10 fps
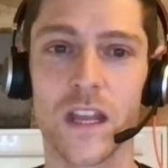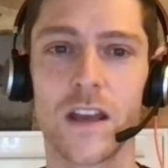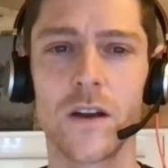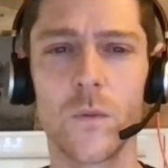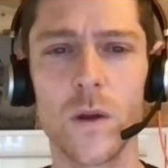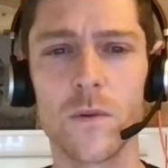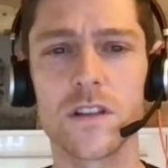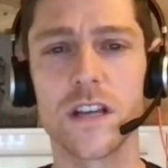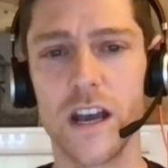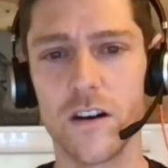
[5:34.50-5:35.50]
We want
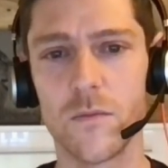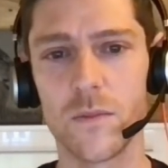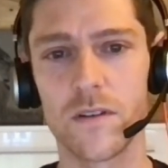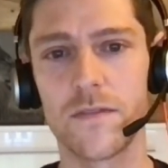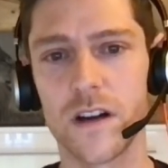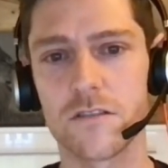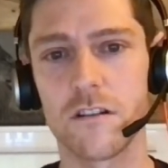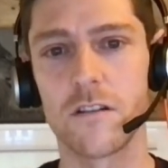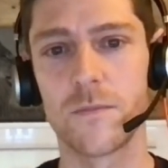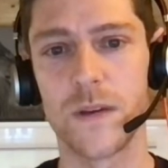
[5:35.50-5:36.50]
to help
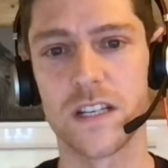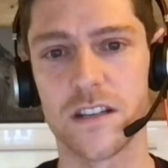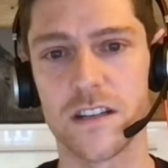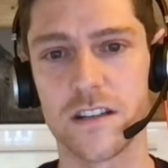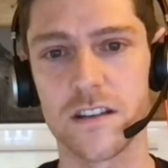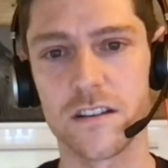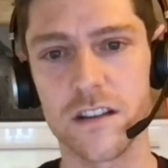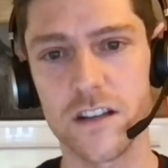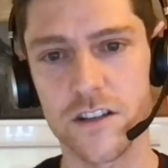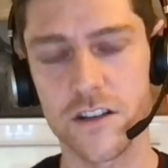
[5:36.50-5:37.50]
fast-growth businesses
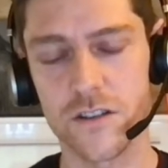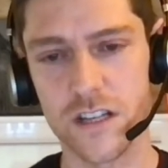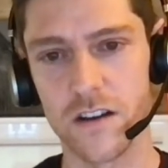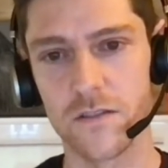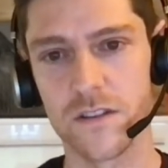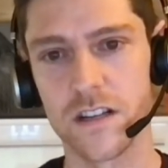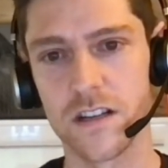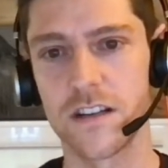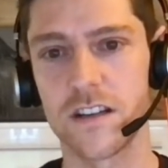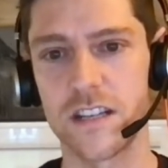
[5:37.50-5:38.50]
such as yourselves
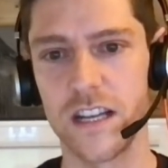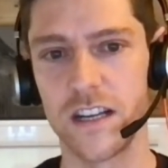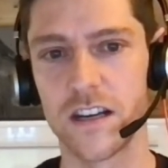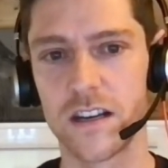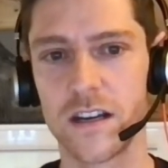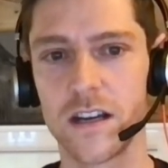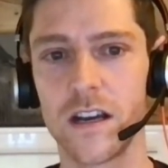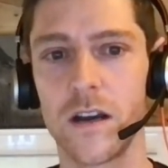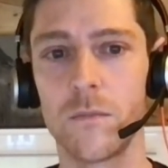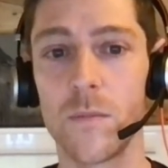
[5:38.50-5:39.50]
succeed
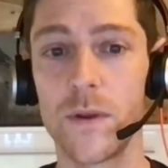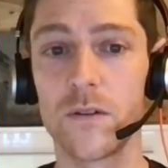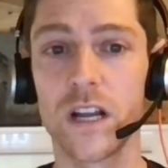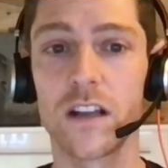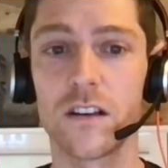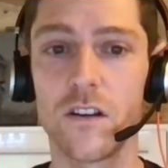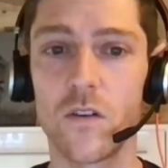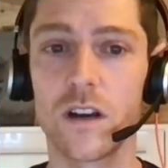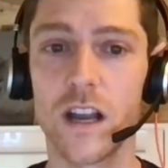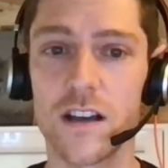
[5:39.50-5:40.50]
by building
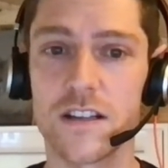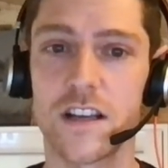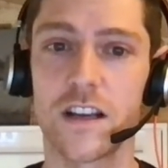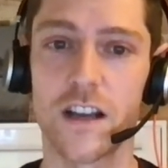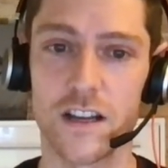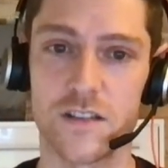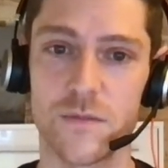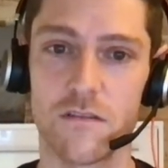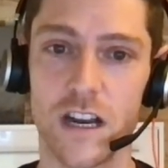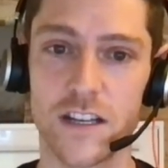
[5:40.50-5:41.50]
long-lasting customer
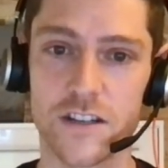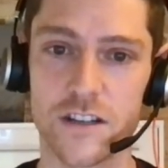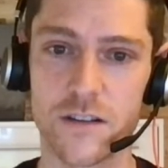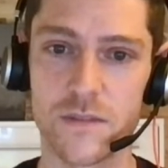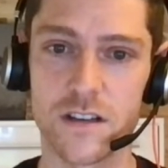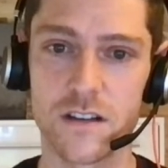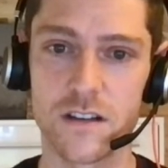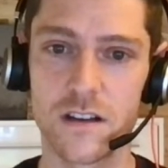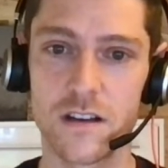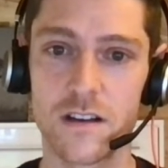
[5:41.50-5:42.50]
relationships.
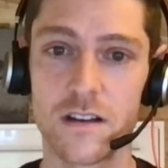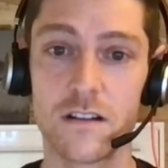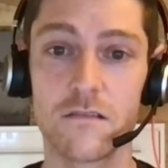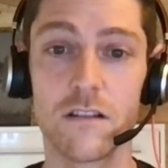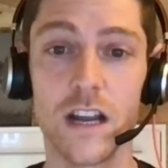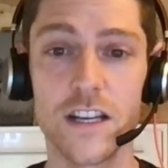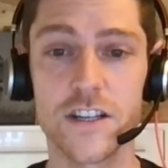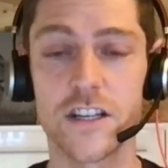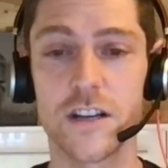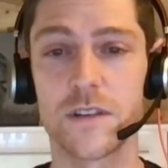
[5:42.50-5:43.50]

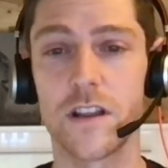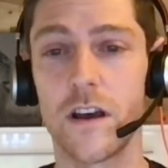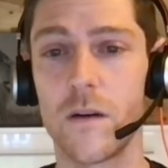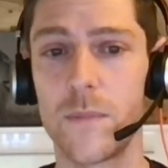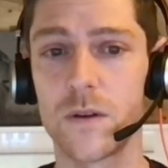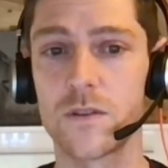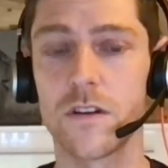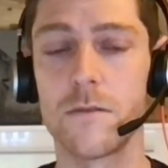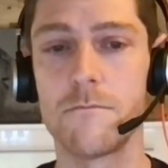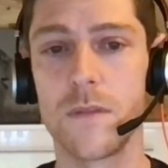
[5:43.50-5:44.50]
Relationships that are built on
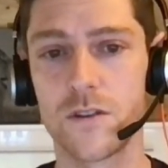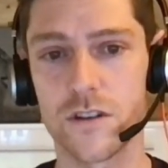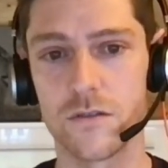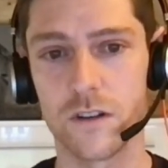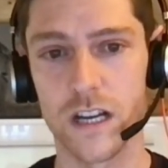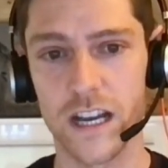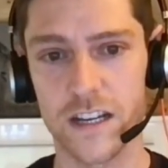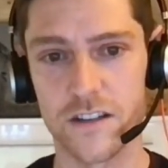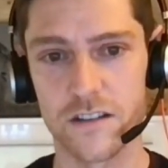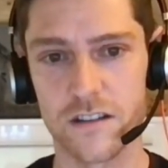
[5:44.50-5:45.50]
emotional
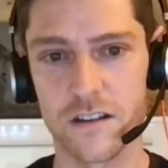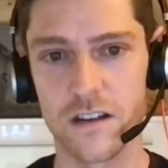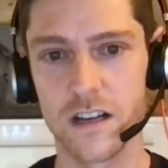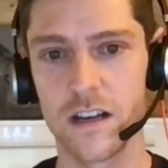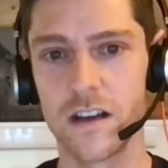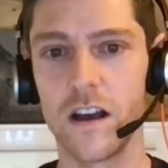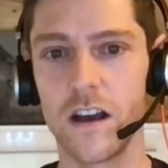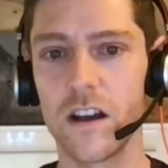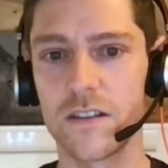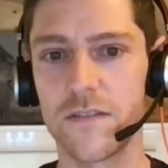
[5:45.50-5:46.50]
connections,
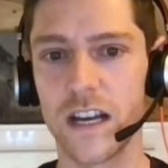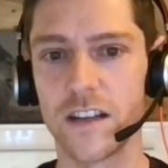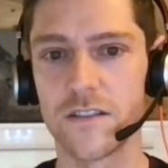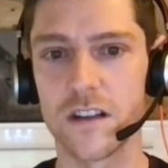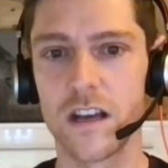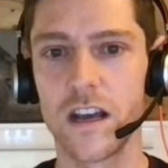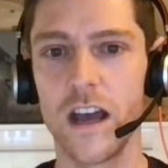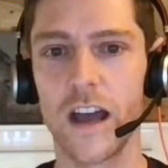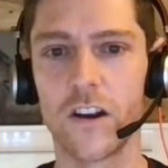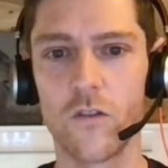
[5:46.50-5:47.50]
aligned values,
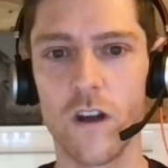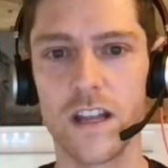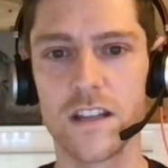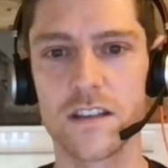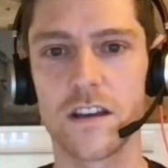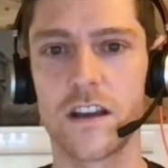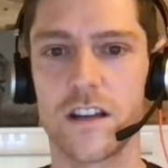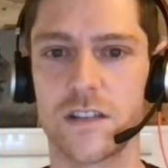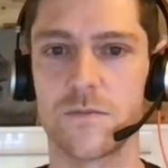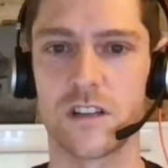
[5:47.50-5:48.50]
and great
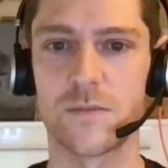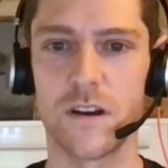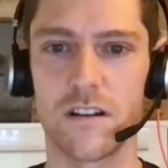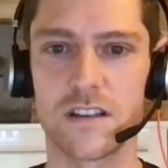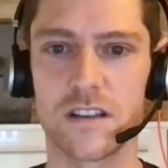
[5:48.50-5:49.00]
customer experience.